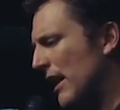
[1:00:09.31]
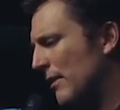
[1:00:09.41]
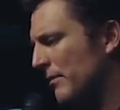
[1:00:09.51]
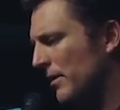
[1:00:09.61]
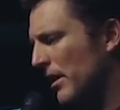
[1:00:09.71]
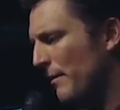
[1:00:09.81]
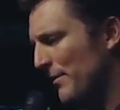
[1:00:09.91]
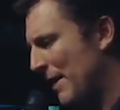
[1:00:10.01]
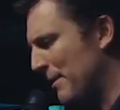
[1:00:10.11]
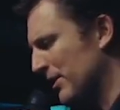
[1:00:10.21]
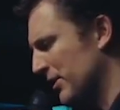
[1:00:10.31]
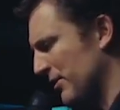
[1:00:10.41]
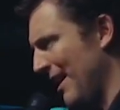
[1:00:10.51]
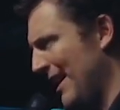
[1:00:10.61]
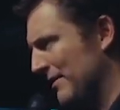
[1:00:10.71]
Lennon, yeah, Beatles are
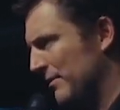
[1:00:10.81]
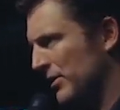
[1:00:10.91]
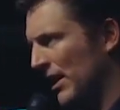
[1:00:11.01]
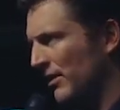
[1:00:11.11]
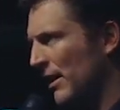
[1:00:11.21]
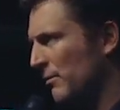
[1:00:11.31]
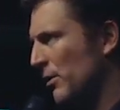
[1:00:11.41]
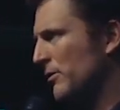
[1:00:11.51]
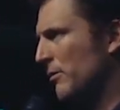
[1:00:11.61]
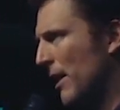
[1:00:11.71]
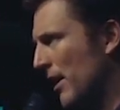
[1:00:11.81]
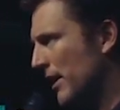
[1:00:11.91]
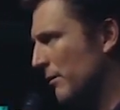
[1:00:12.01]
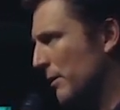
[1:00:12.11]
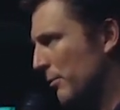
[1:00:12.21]
great. John Lennon moved to
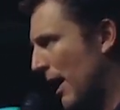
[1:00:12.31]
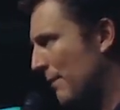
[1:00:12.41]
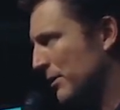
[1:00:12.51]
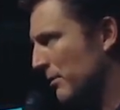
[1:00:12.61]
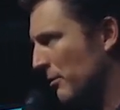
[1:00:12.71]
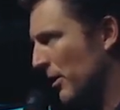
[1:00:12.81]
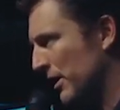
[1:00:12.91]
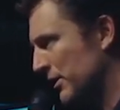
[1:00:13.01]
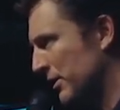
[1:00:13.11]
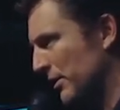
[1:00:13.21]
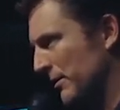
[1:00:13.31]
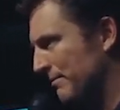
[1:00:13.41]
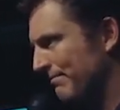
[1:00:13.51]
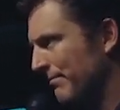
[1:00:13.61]
America and we promised we weren't going to shoot him.